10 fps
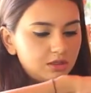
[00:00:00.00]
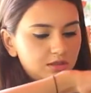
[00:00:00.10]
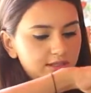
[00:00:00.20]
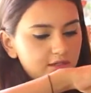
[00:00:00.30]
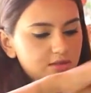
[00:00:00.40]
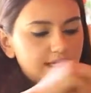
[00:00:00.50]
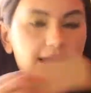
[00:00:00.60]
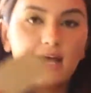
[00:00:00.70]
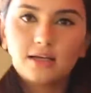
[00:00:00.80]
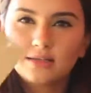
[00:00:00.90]
little
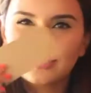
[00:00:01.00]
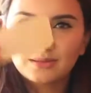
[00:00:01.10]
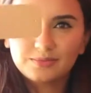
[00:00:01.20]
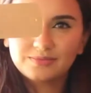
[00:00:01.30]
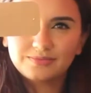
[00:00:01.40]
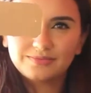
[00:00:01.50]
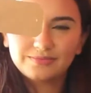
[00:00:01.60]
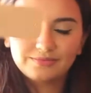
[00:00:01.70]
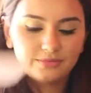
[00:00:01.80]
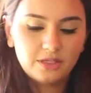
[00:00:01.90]
tags
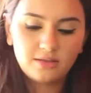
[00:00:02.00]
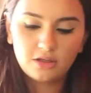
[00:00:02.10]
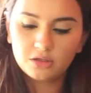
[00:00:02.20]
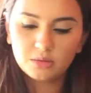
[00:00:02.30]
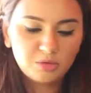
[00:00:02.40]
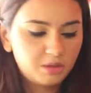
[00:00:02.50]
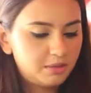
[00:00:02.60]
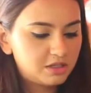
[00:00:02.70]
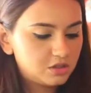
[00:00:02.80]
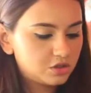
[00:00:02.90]
that you can put a
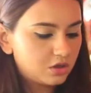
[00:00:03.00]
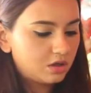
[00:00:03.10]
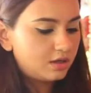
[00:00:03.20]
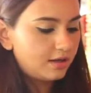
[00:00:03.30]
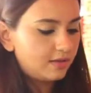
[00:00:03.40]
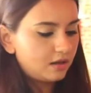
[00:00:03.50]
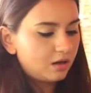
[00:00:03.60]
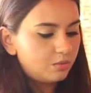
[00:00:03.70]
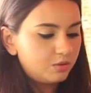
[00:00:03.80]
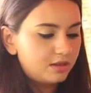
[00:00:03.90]
message on, and they
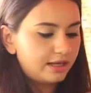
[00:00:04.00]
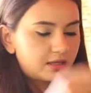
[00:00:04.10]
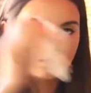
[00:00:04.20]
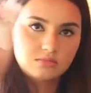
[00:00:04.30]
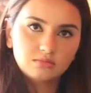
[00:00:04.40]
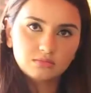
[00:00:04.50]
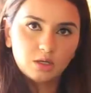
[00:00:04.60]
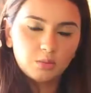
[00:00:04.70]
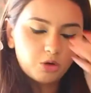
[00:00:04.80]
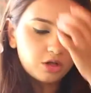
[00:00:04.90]
come with like
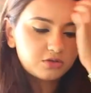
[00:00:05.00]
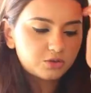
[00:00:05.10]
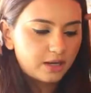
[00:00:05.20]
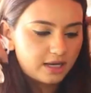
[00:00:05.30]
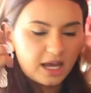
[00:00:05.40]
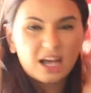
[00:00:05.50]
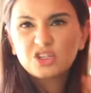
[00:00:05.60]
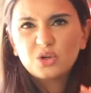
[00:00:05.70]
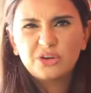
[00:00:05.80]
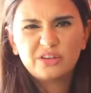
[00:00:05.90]
a ball of twine. I
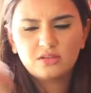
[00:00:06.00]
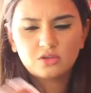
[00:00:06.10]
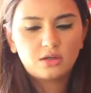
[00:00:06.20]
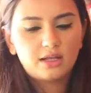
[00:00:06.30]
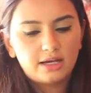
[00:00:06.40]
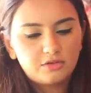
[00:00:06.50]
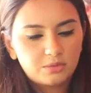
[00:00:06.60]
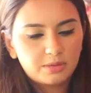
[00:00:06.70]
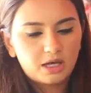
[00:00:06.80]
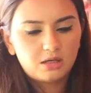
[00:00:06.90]
actually ordered these online
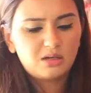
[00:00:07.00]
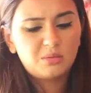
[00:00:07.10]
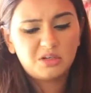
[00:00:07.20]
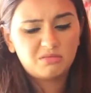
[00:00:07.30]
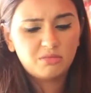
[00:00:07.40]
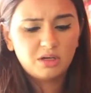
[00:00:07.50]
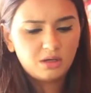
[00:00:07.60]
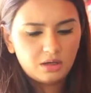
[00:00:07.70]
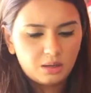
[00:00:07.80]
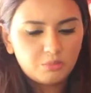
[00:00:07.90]
from Canada, but
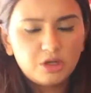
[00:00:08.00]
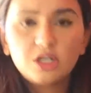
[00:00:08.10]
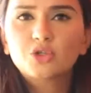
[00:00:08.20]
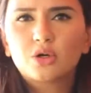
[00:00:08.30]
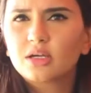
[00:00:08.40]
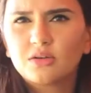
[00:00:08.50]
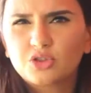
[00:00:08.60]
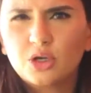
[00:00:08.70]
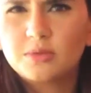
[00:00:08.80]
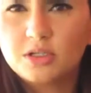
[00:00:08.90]
I'm pretty sure gift
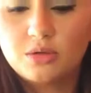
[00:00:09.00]
shops here